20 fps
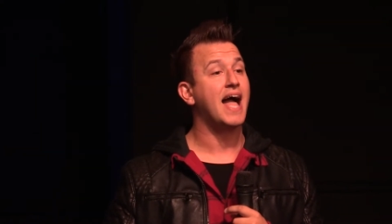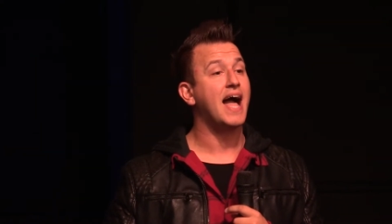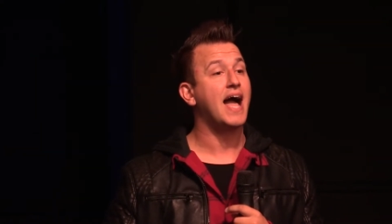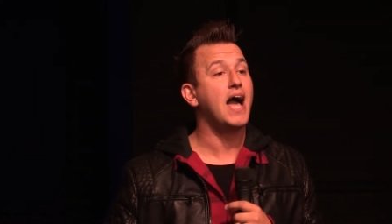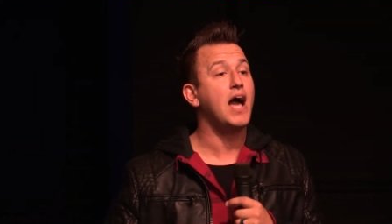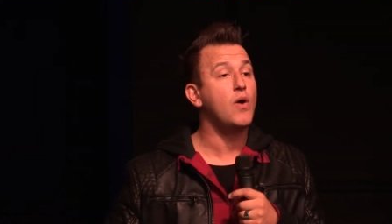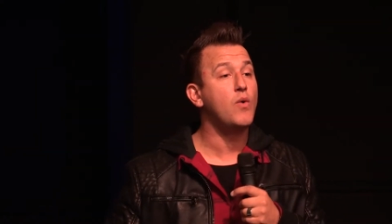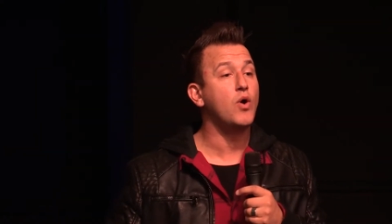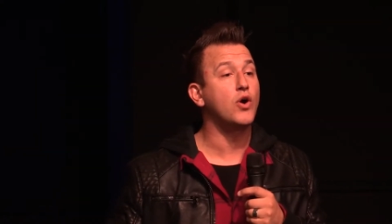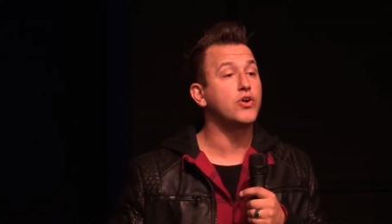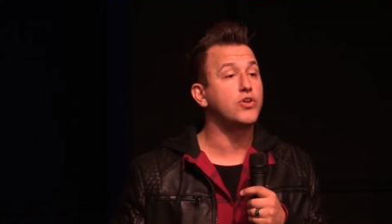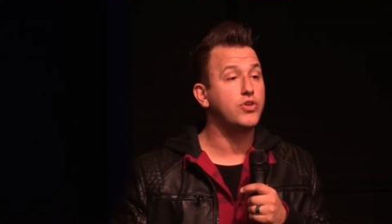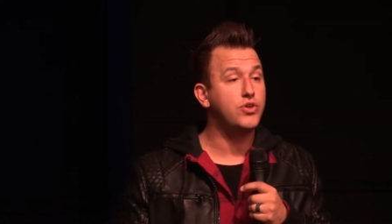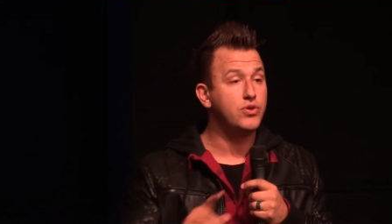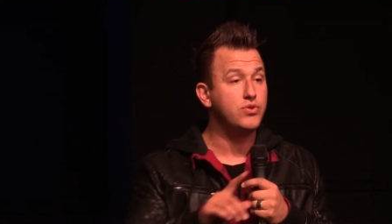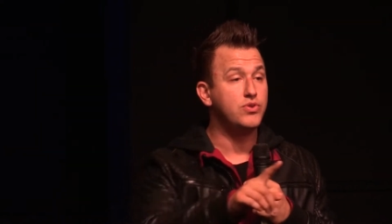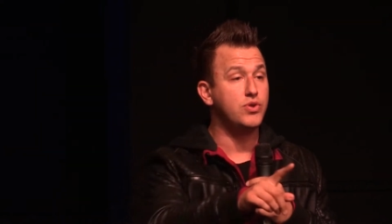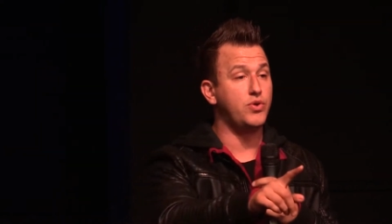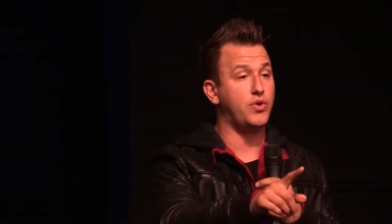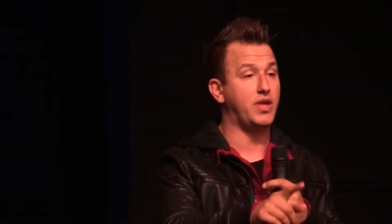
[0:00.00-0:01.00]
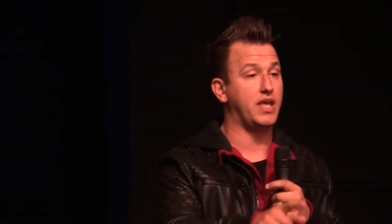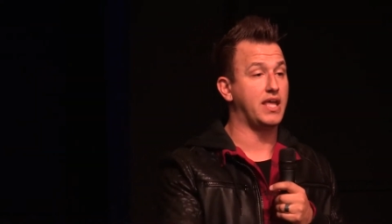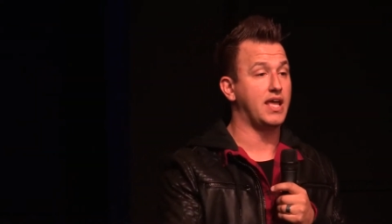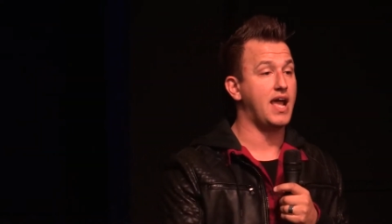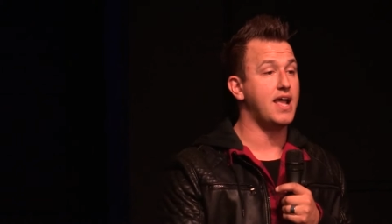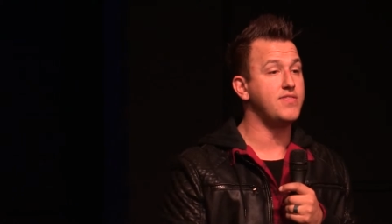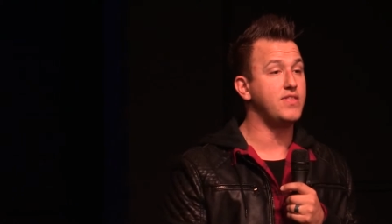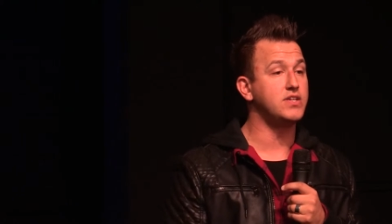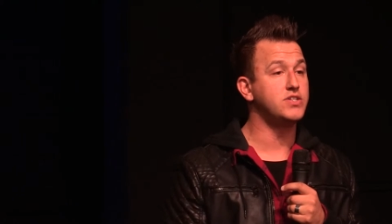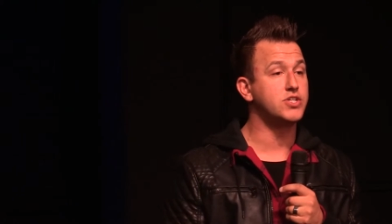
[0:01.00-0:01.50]
How are you doing?
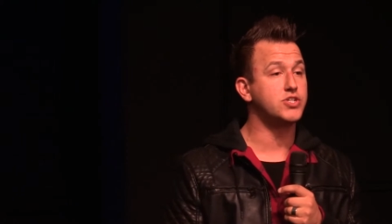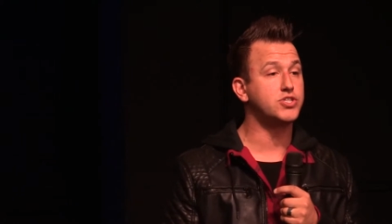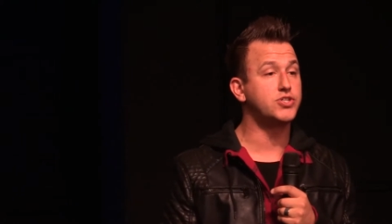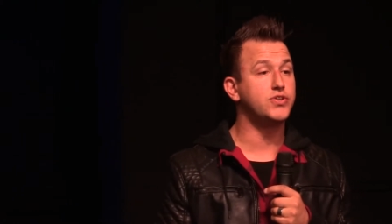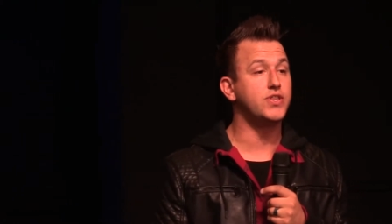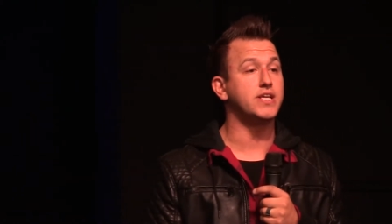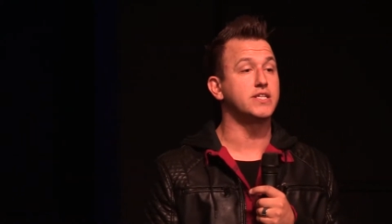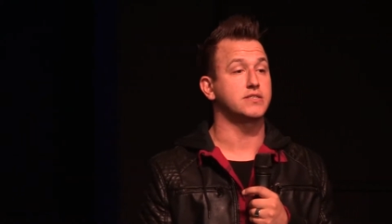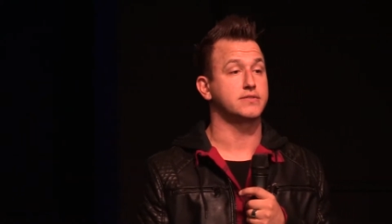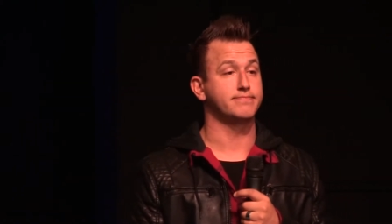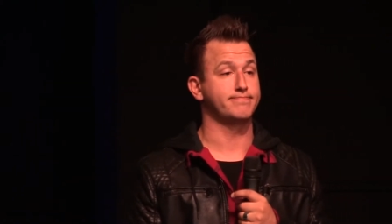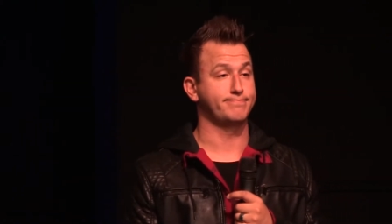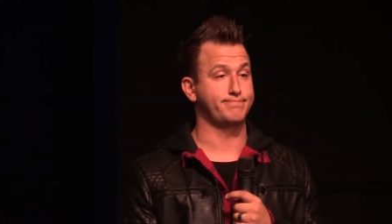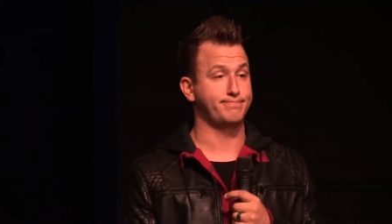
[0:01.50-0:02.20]
And then just do this.